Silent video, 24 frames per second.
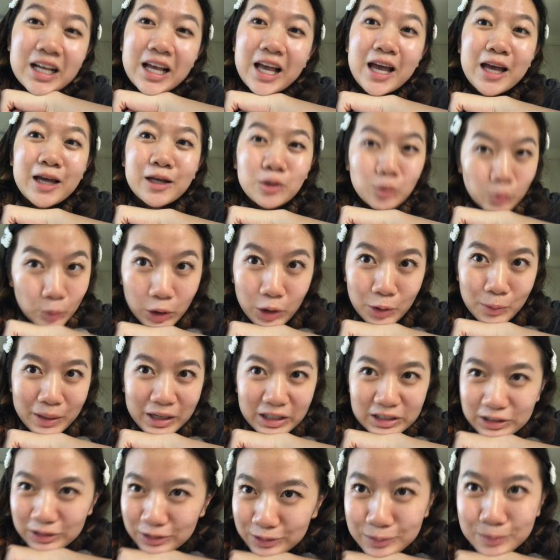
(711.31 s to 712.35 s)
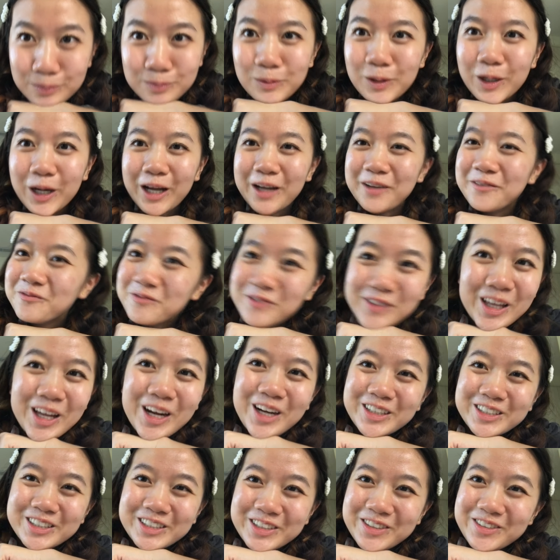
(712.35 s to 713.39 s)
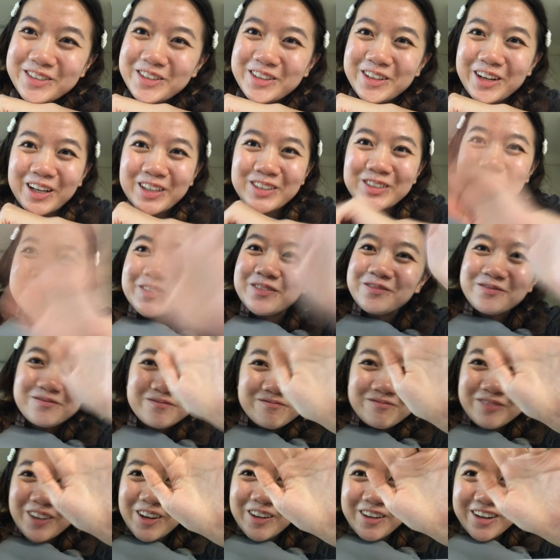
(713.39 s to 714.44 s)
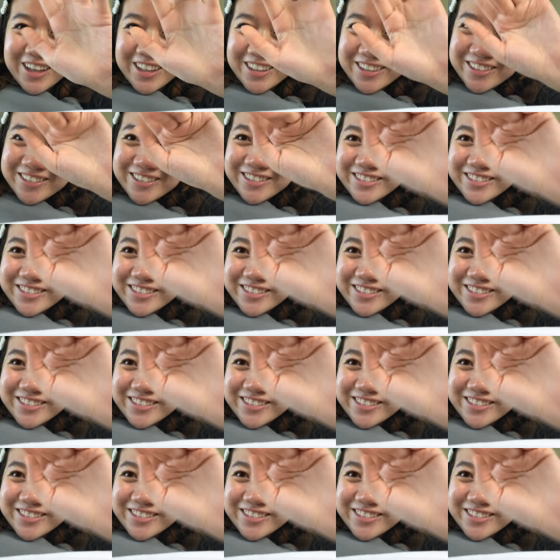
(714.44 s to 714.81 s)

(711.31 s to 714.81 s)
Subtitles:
and wear a mask, okay? And I'll see you in the next one. Bye.